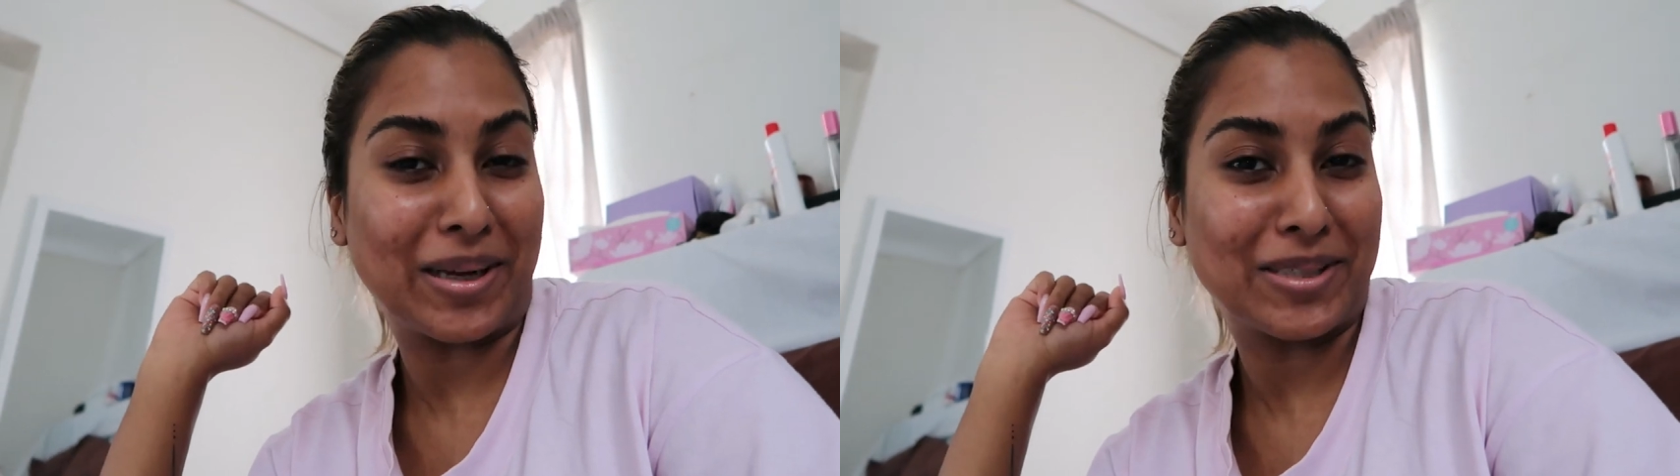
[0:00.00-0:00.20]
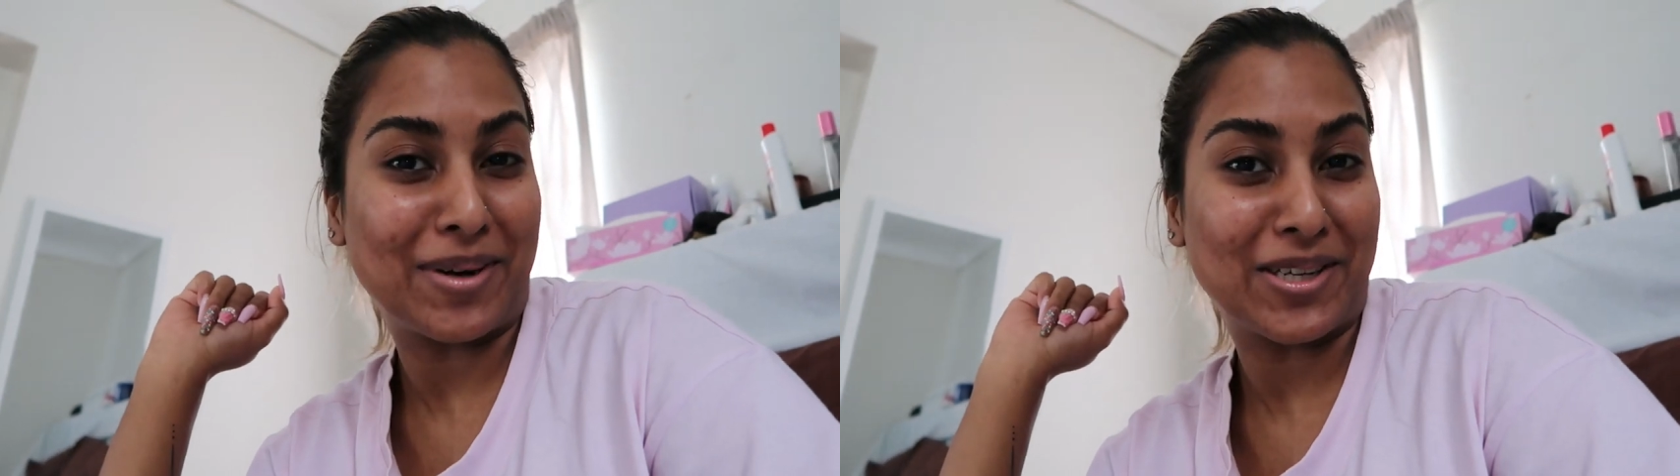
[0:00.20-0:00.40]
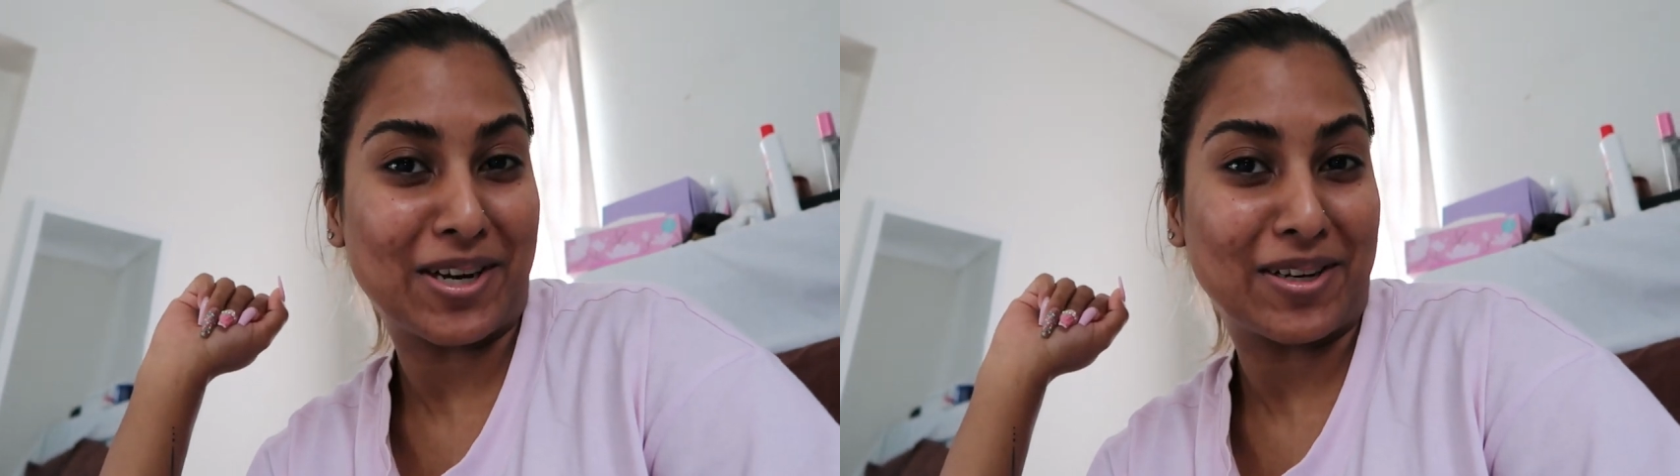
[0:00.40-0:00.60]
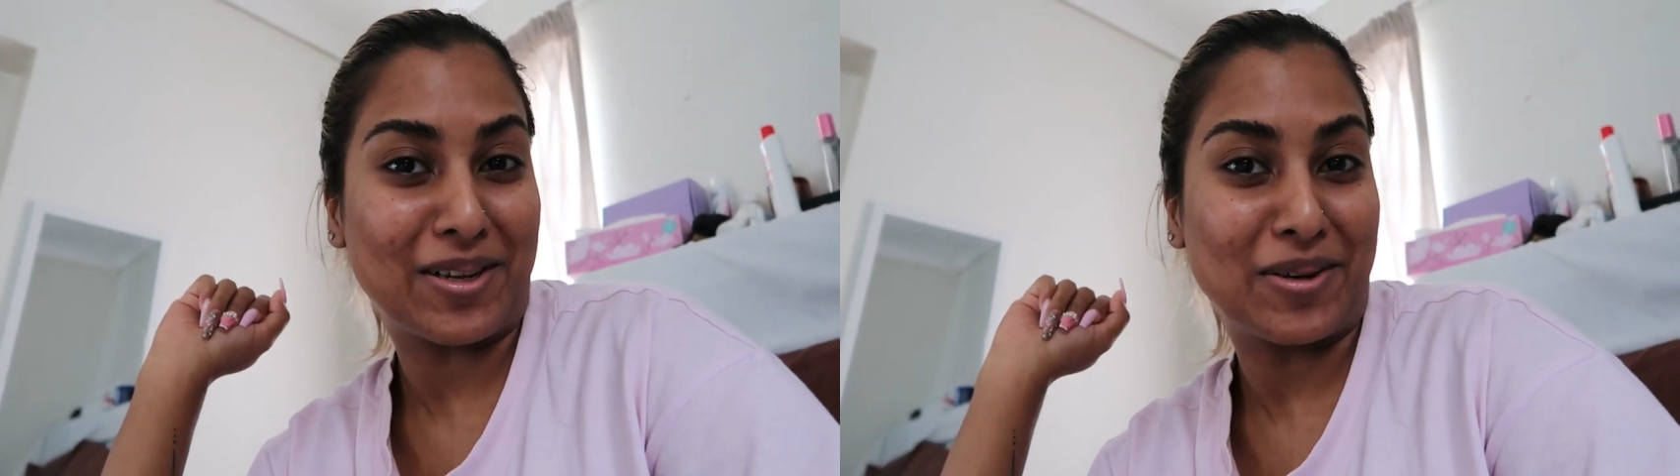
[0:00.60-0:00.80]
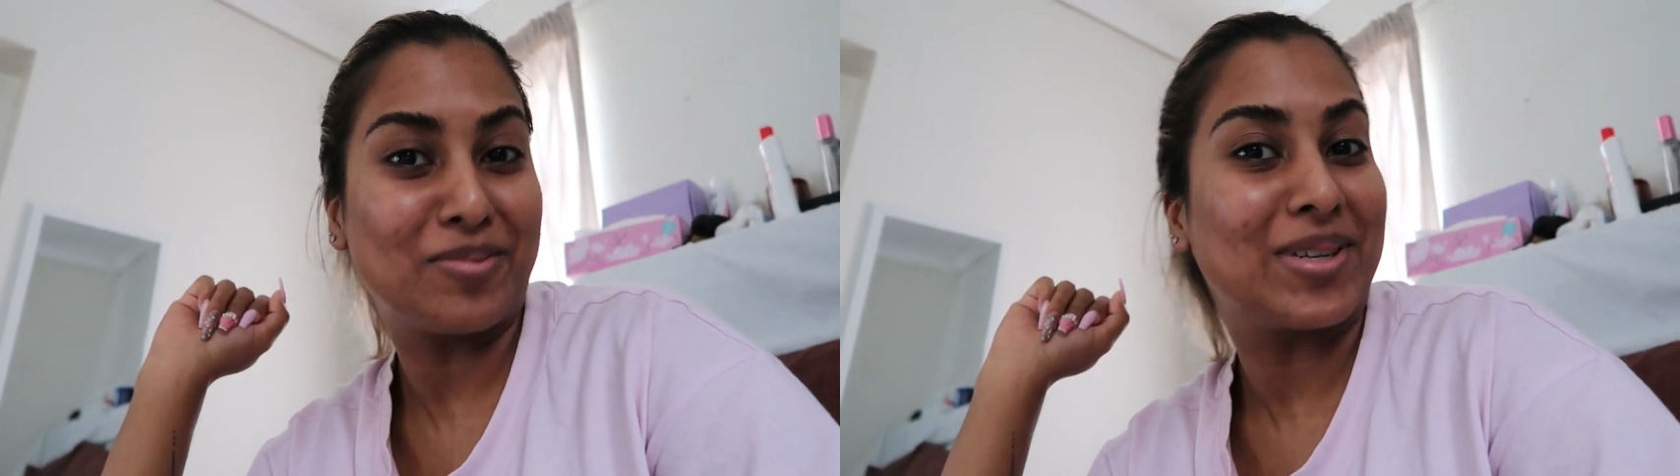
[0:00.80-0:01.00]
back to my channel
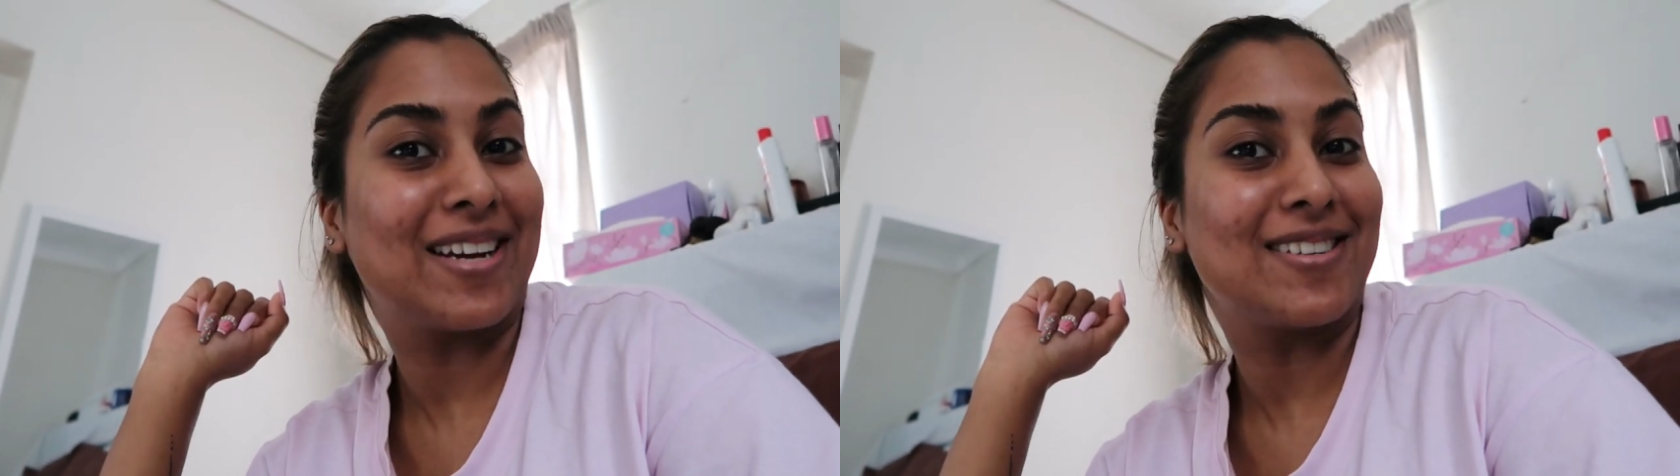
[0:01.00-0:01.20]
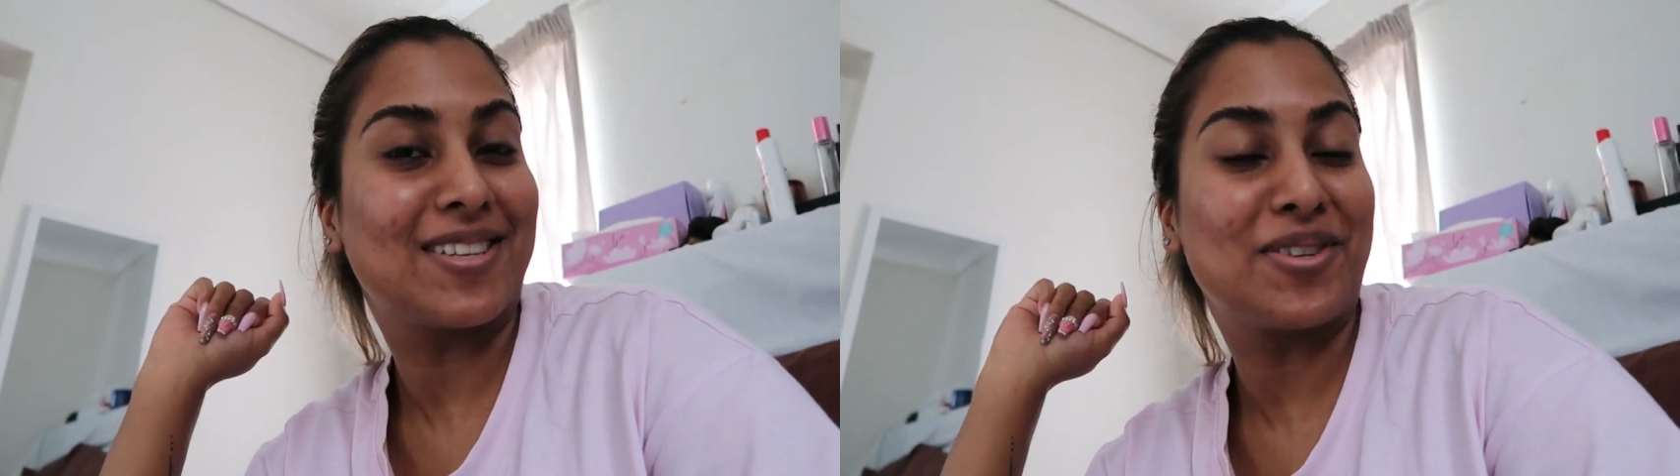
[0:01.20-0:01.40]
i hope you guys